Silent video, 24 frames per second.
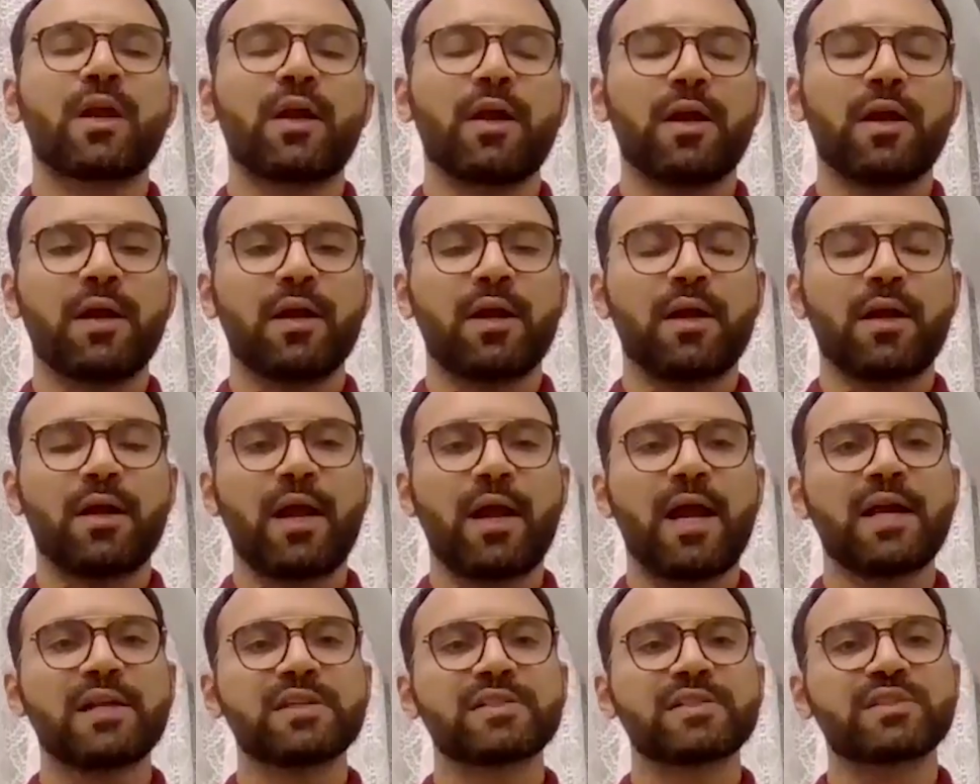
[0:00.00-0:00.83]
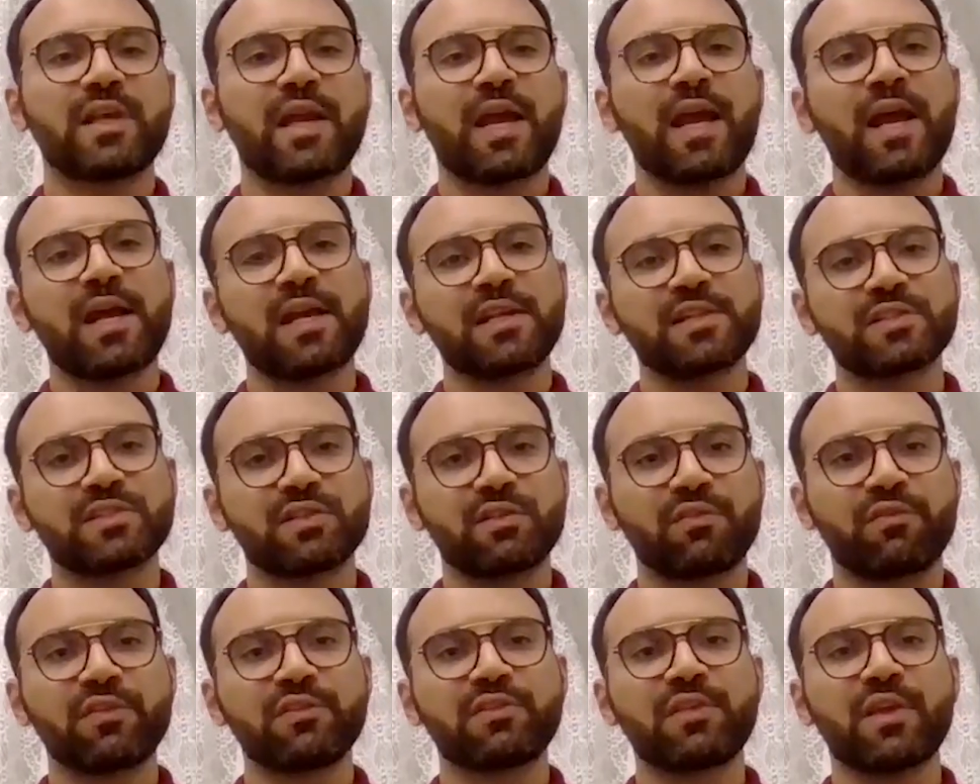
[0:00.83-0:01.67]
as
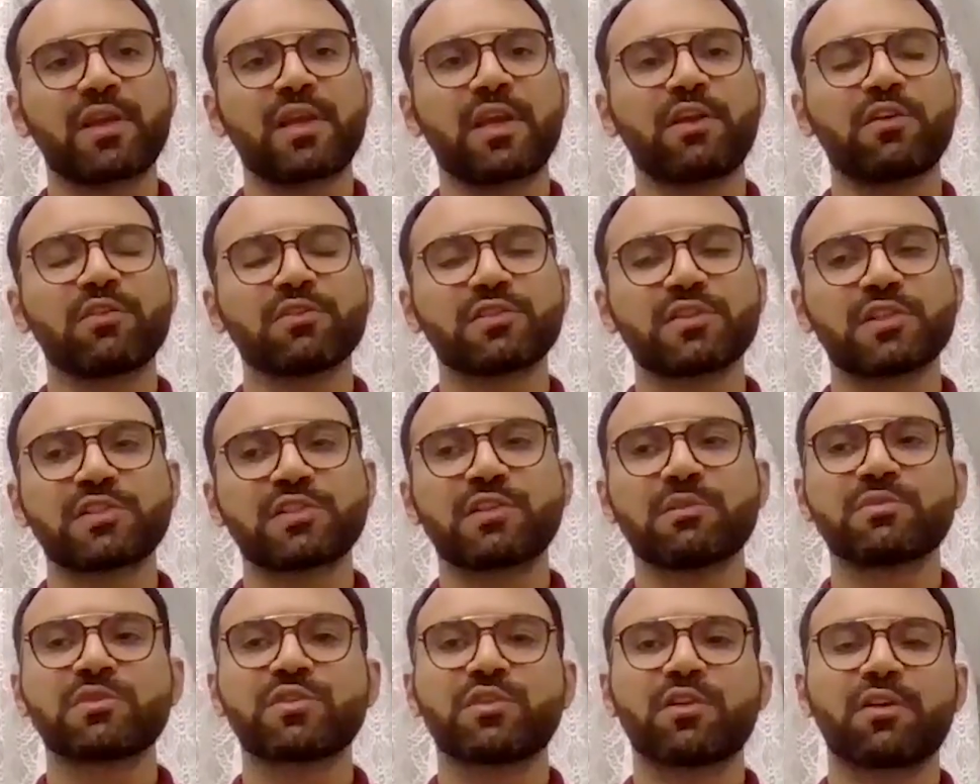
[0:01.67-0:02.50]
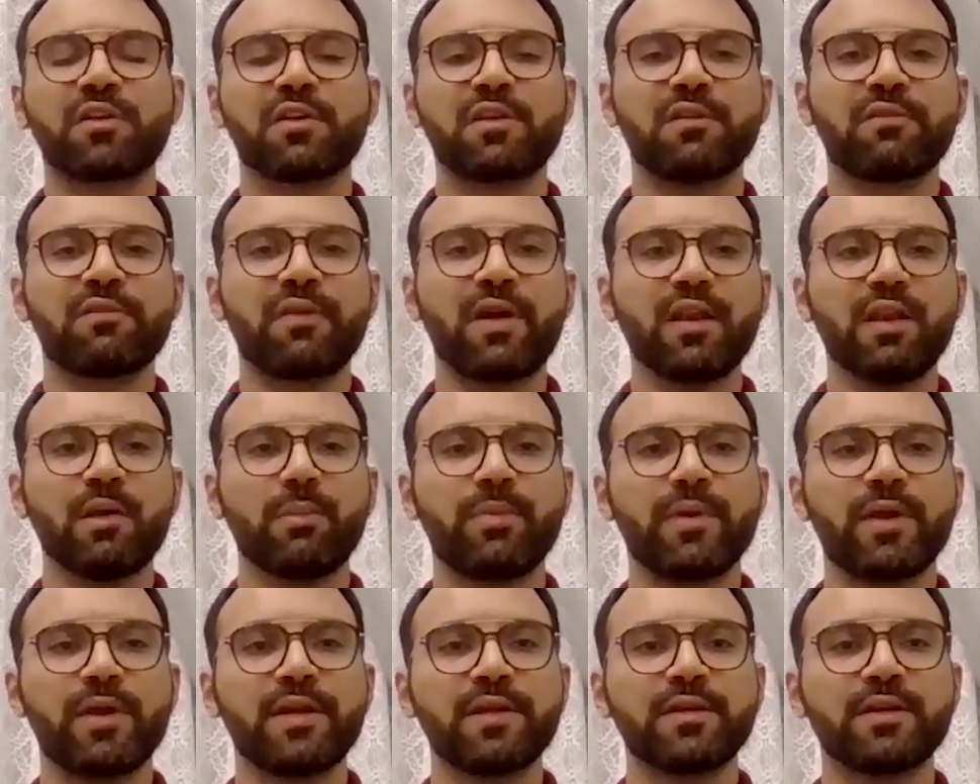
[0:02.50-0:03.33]
the fintech ecosystem started
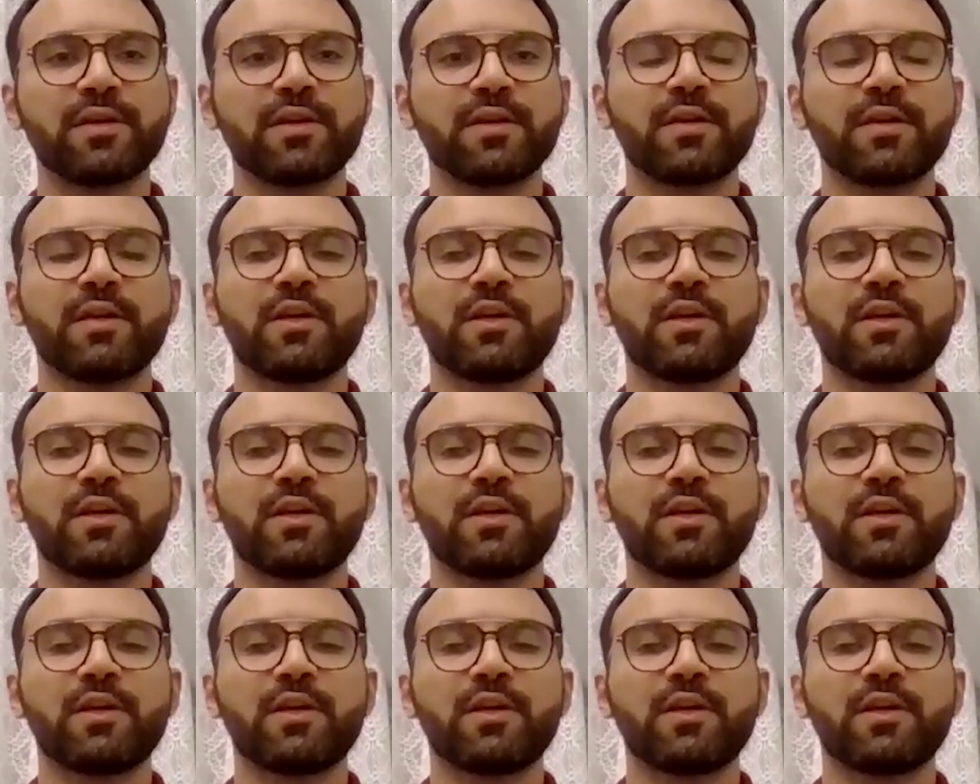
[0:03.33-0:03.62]
developing,